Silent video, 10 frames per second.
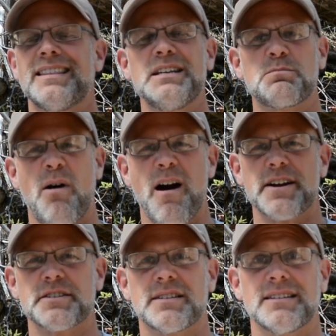these
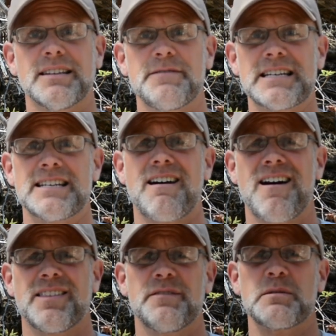parts, the living and
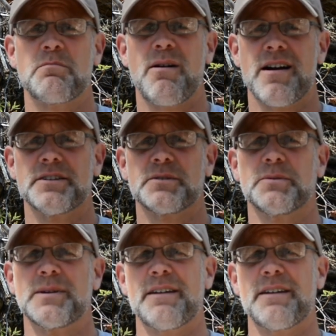non-living parts,